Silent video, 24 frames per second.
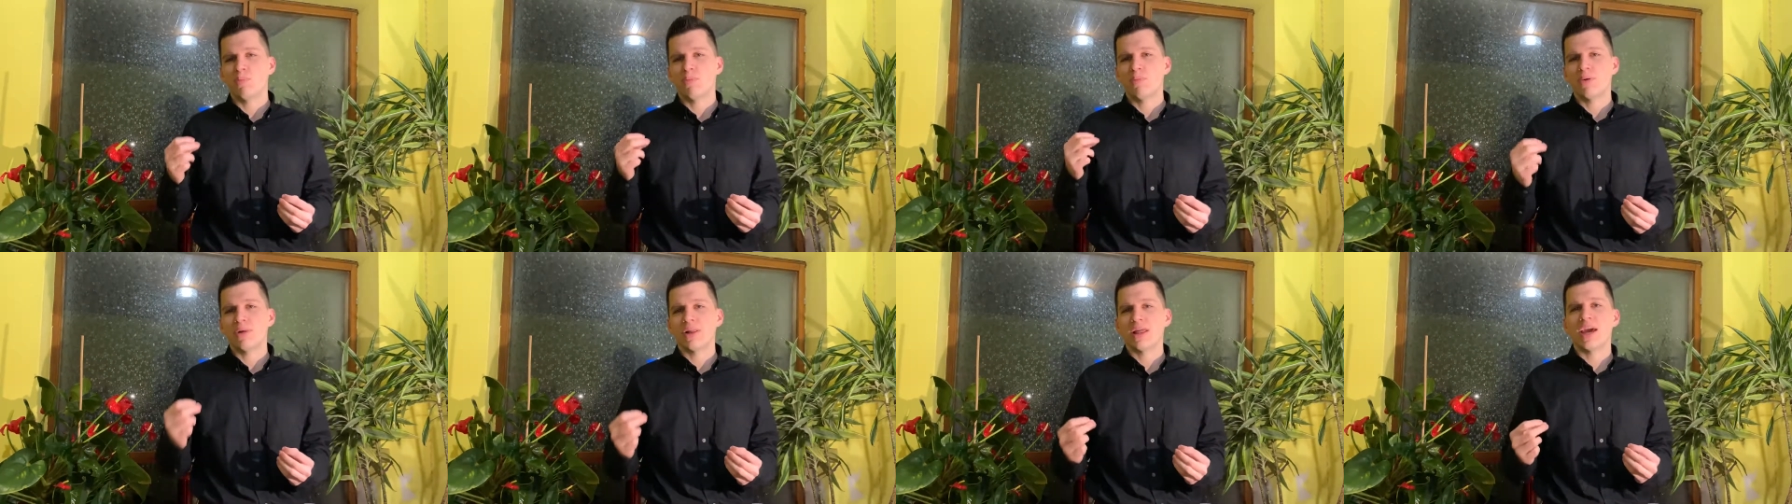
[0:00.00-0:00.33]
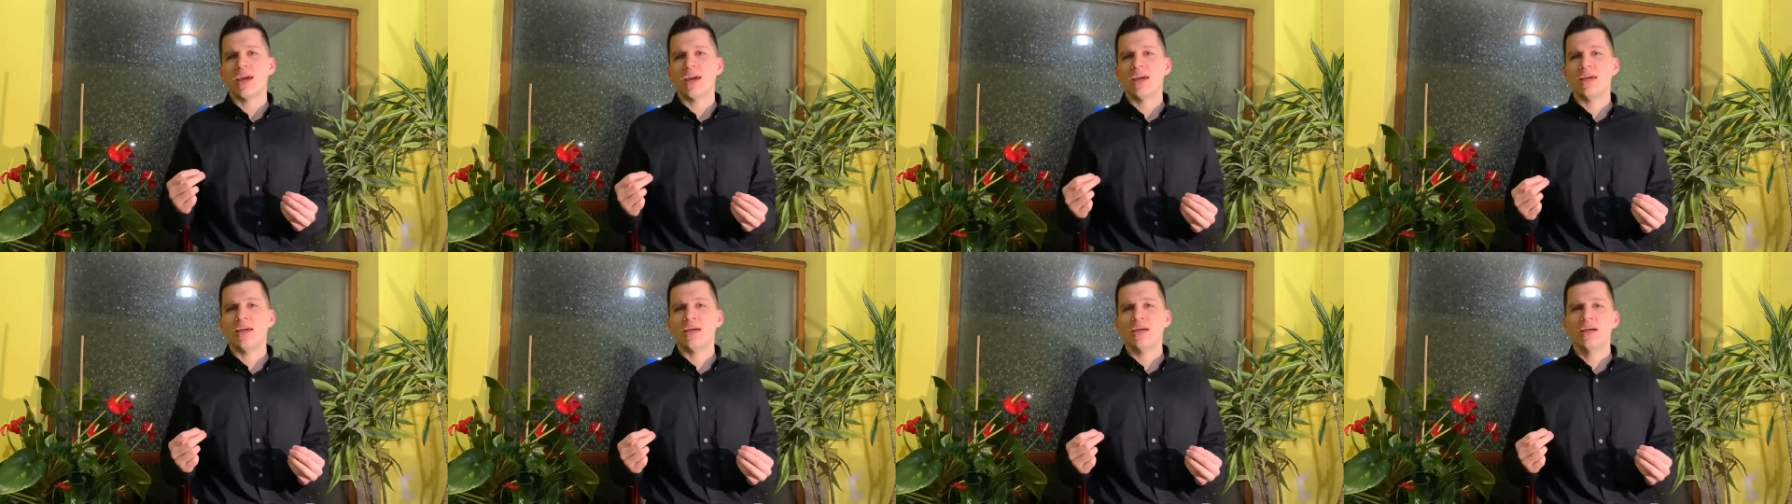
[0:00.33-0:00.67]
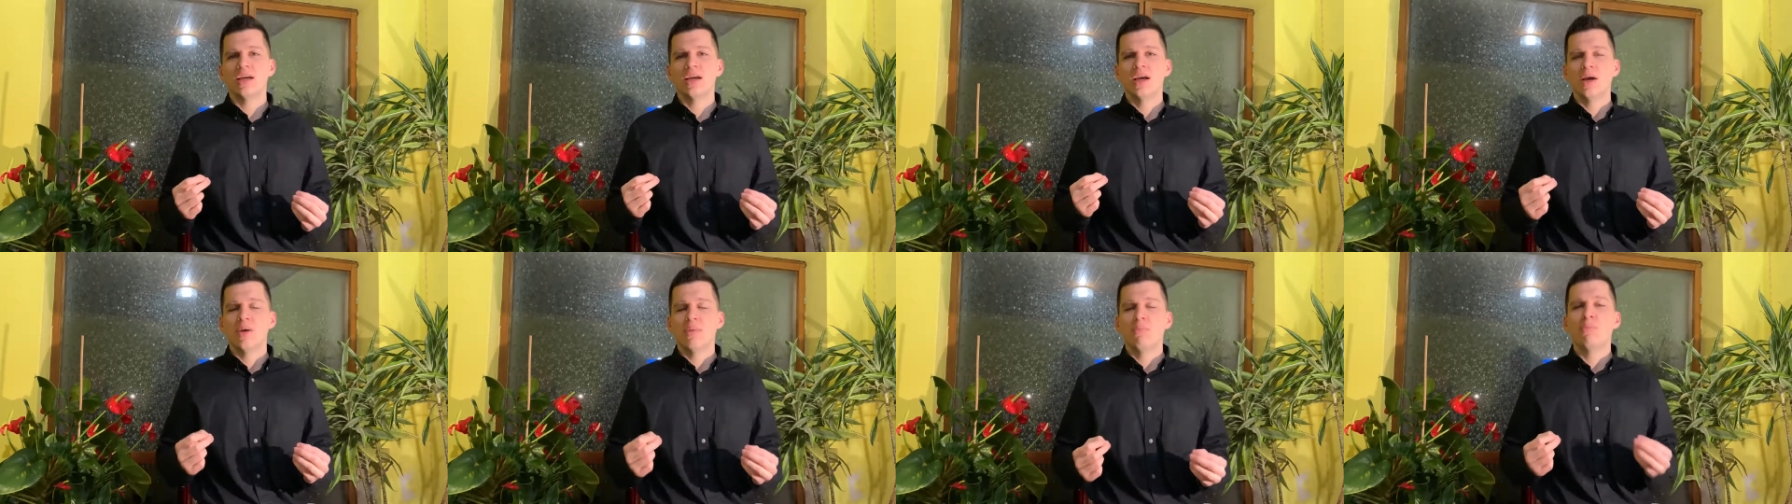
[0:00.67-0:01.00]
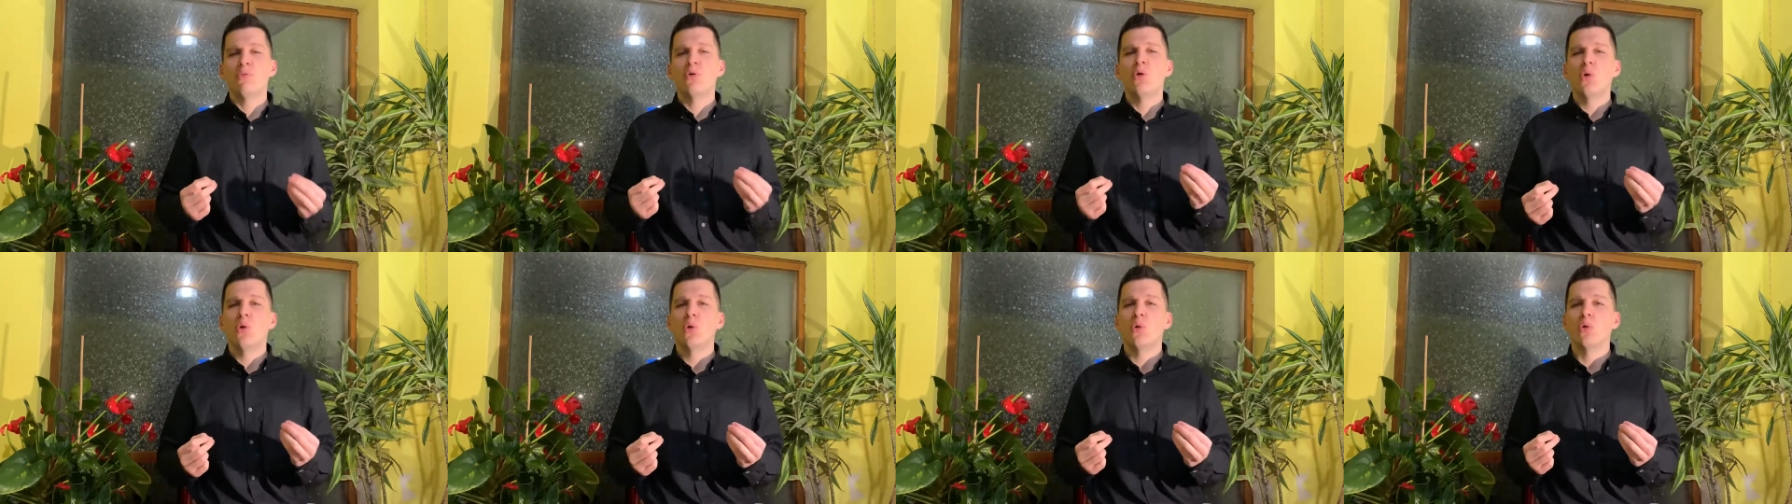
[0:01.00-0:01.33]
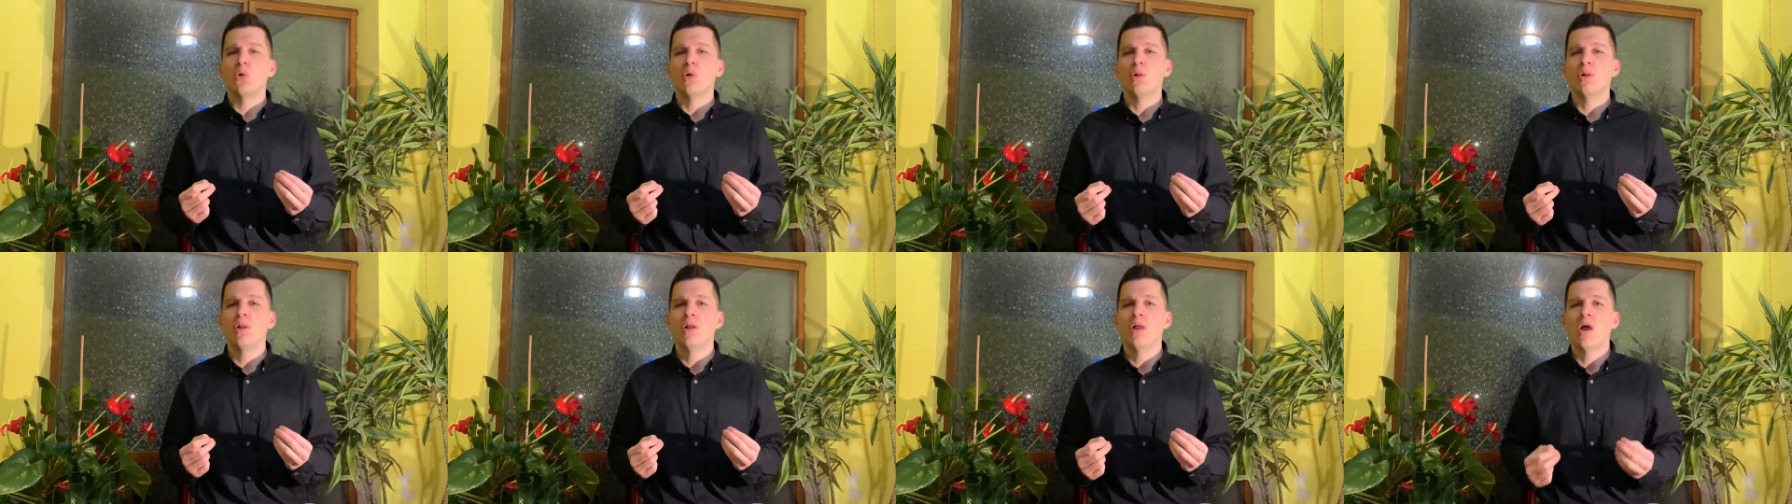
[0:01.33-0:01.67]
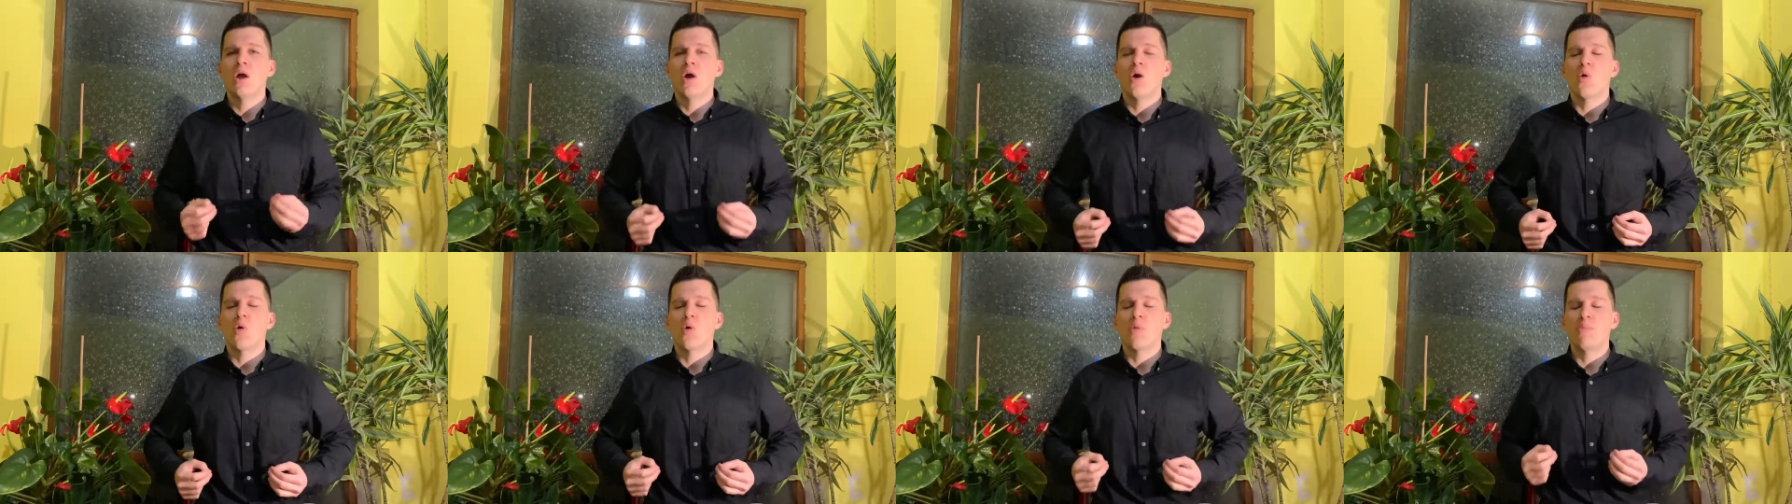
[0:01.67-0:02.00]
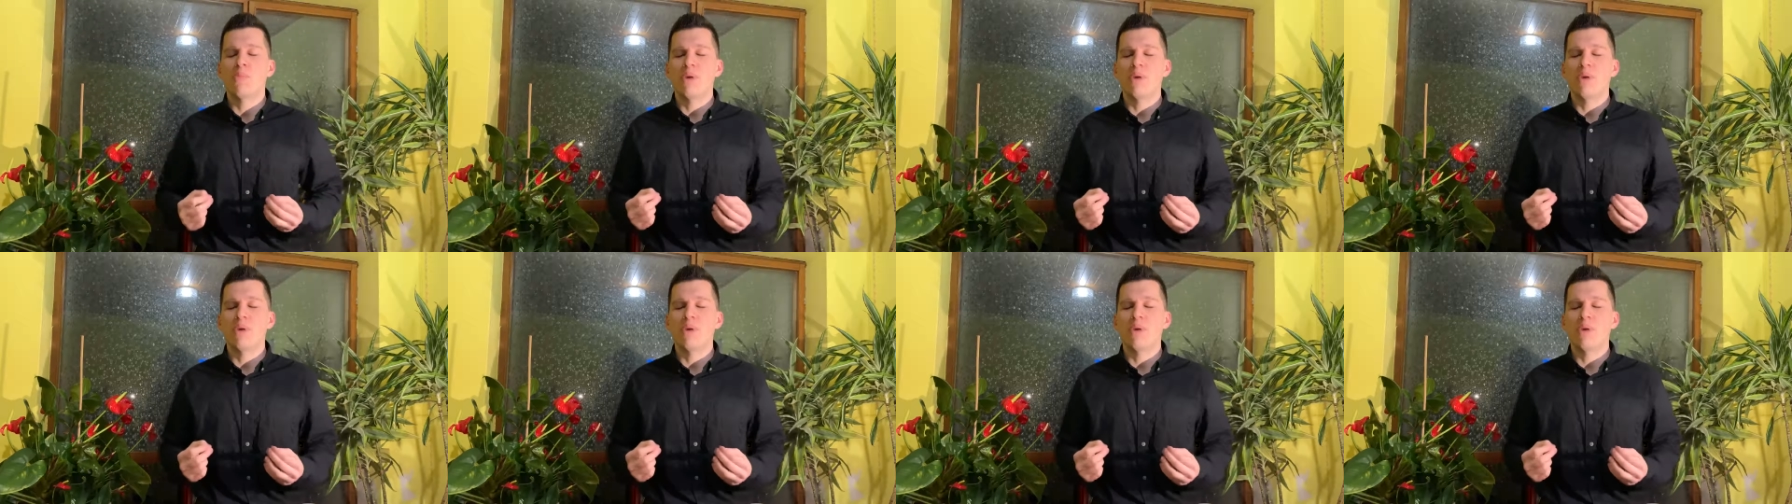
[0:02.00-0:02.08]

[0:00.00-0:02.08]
play pool or